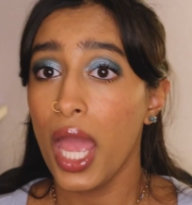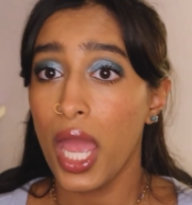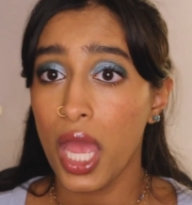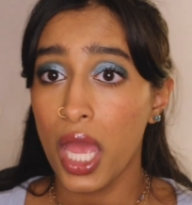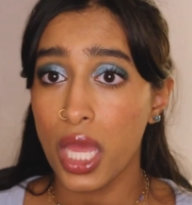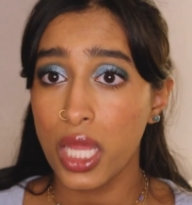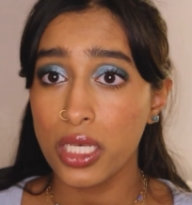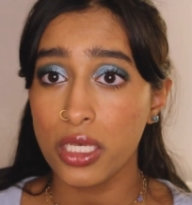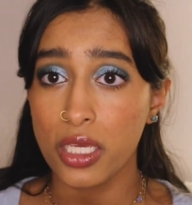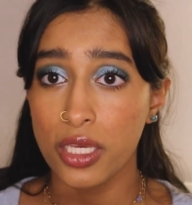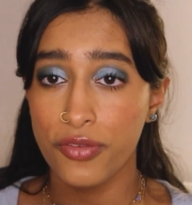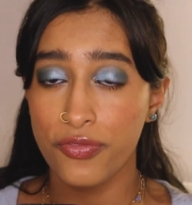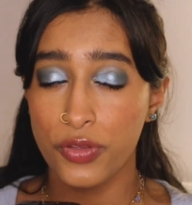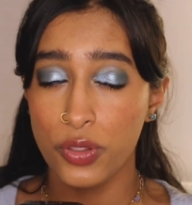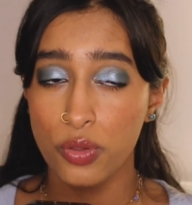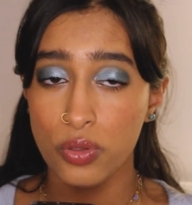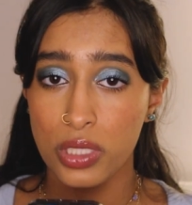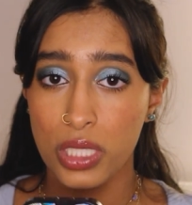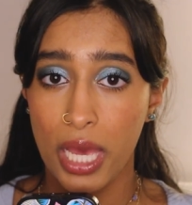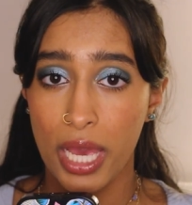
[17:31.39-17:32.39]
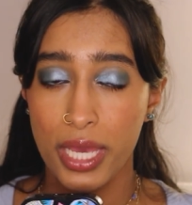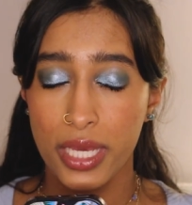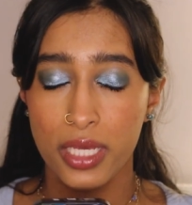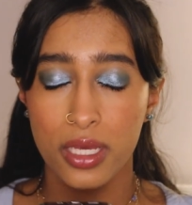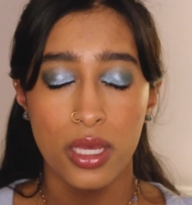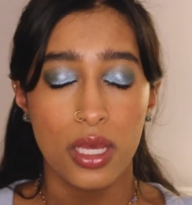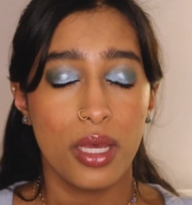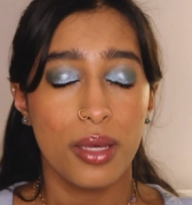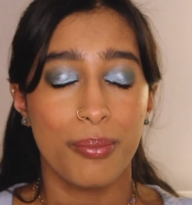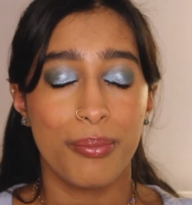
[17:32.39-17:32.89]
And if you
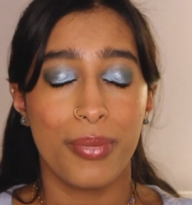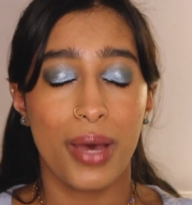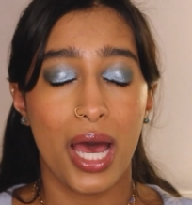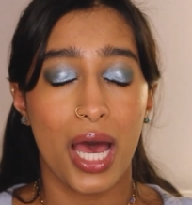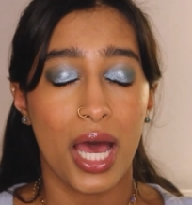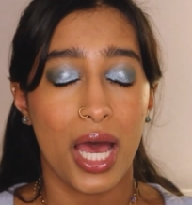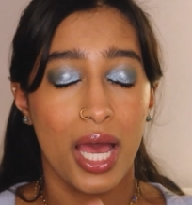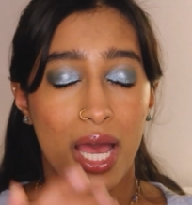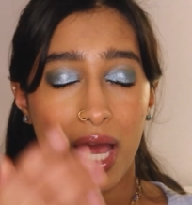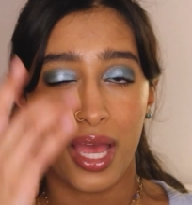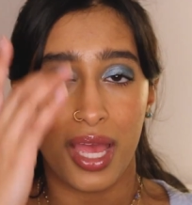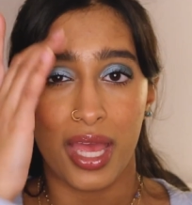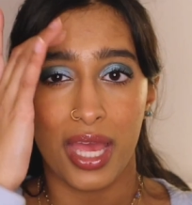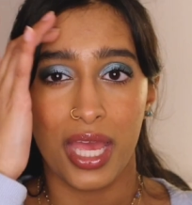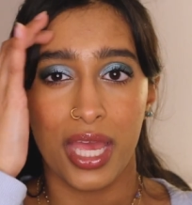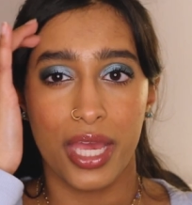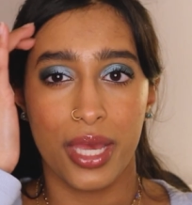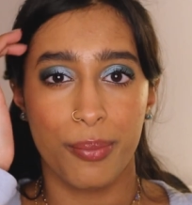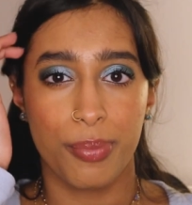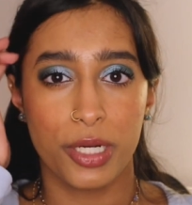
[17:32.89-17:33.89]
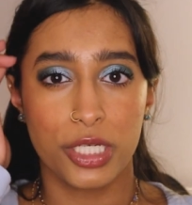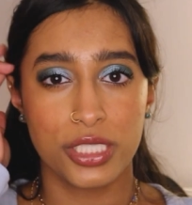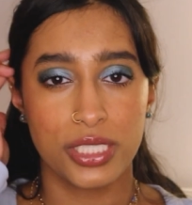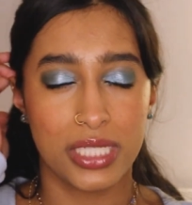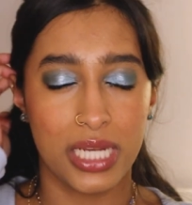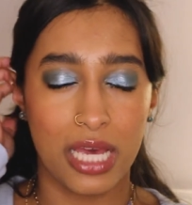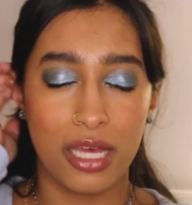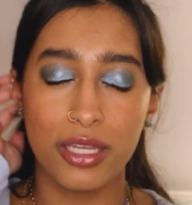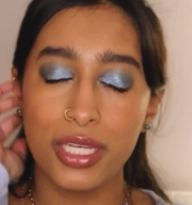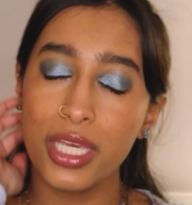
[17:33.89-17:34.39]
like my
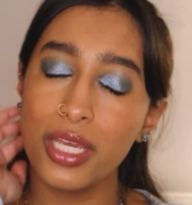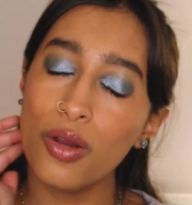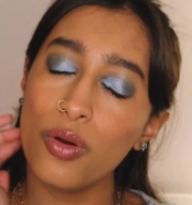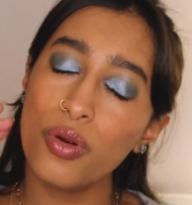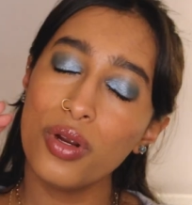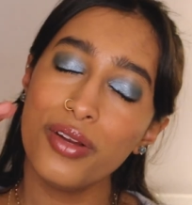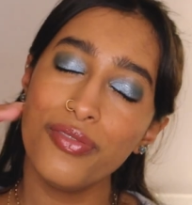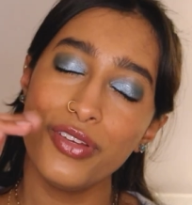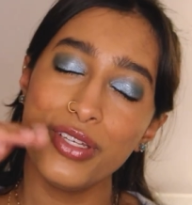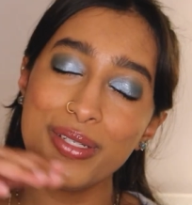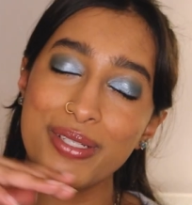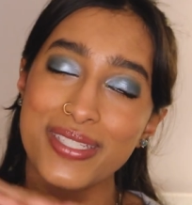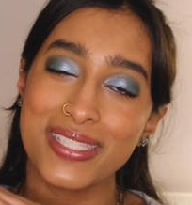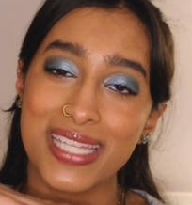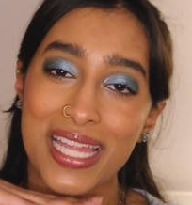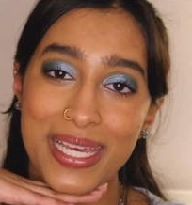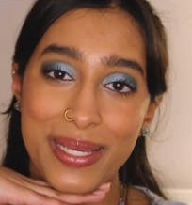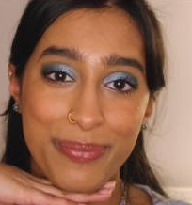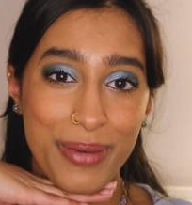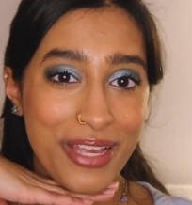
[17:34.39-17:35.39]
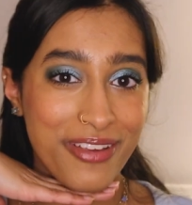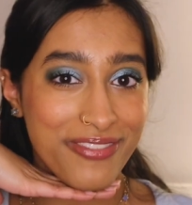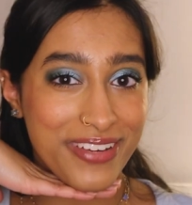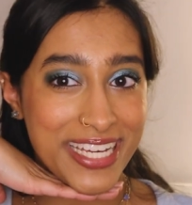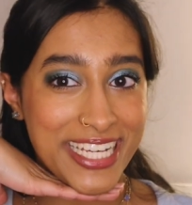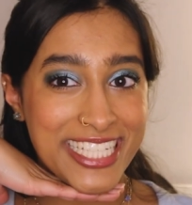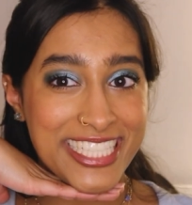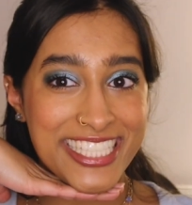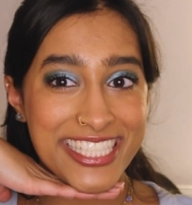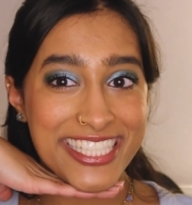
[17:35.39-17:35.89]
personality, or if you just like my
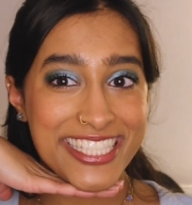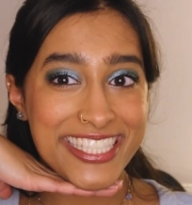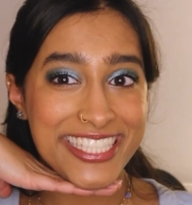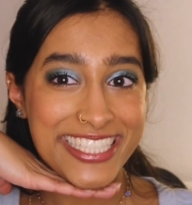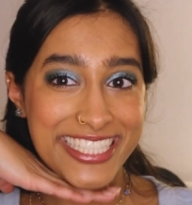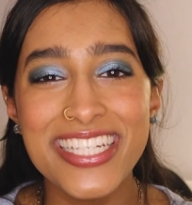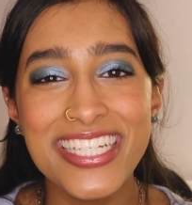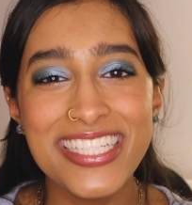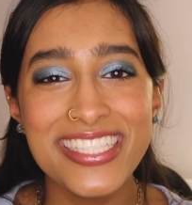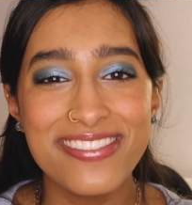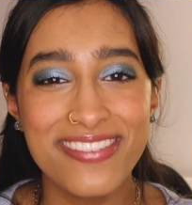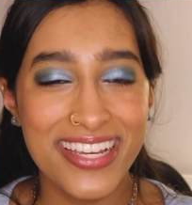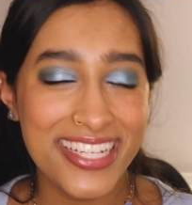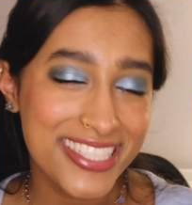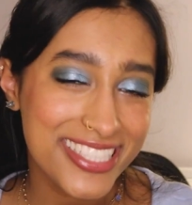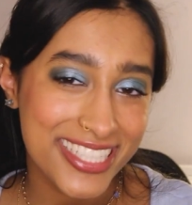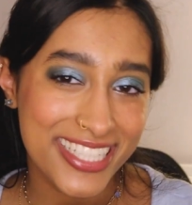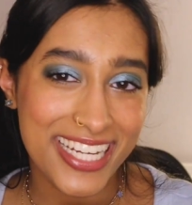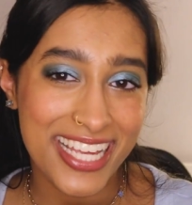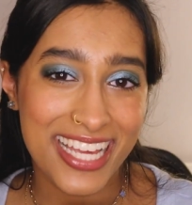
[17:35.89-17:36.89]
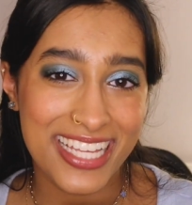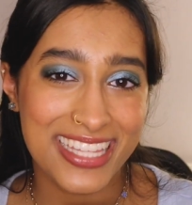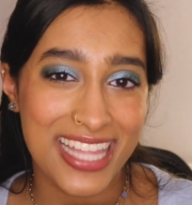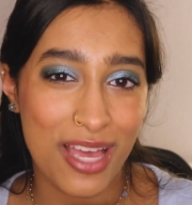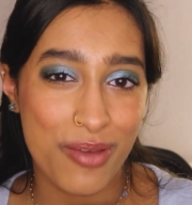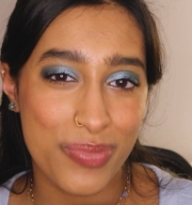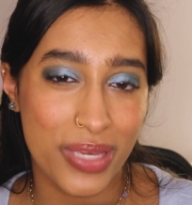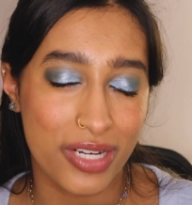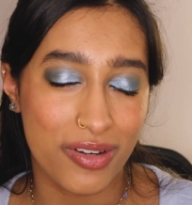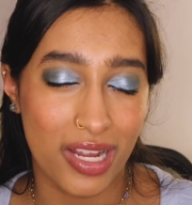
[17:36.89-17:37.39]
face, please make sure to hit
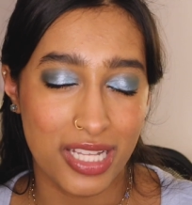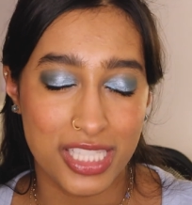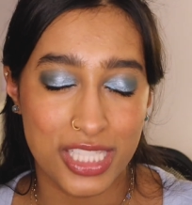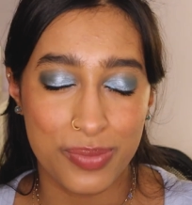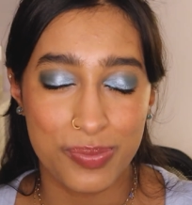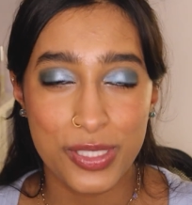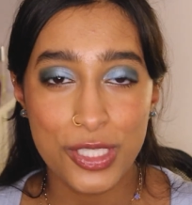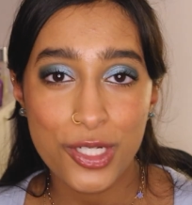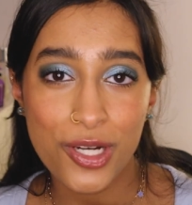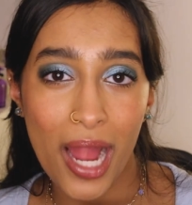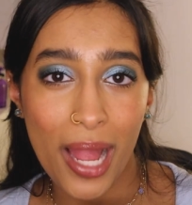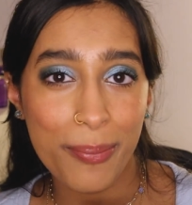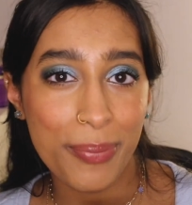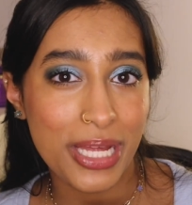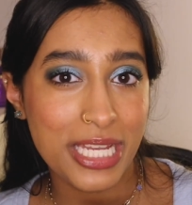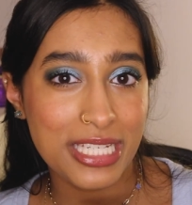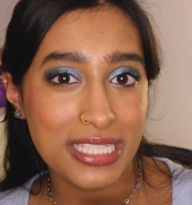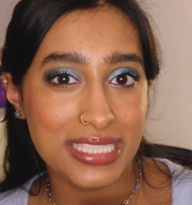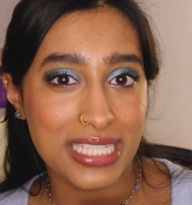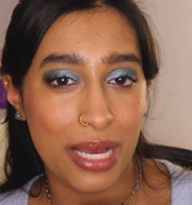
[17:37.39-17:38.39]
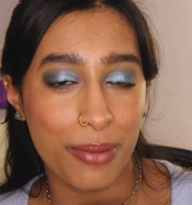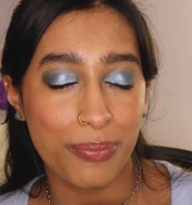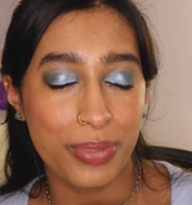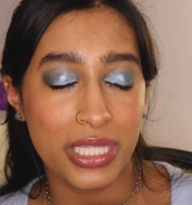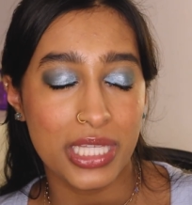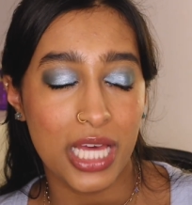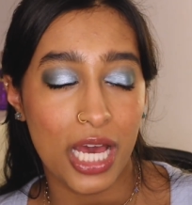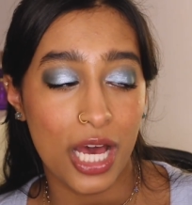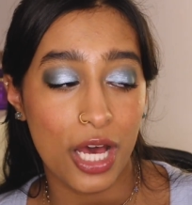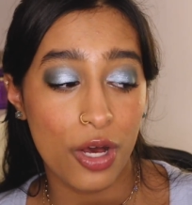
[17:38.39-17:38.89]
that big red subscribe button down
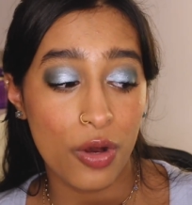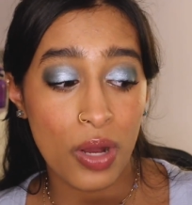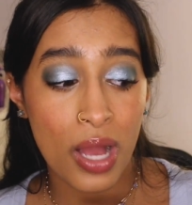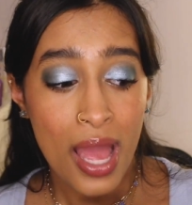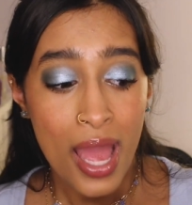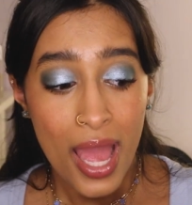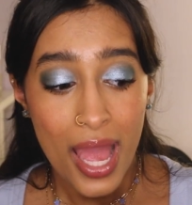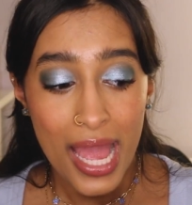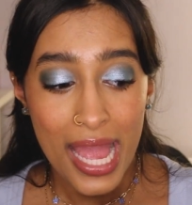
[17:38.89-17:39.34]
below.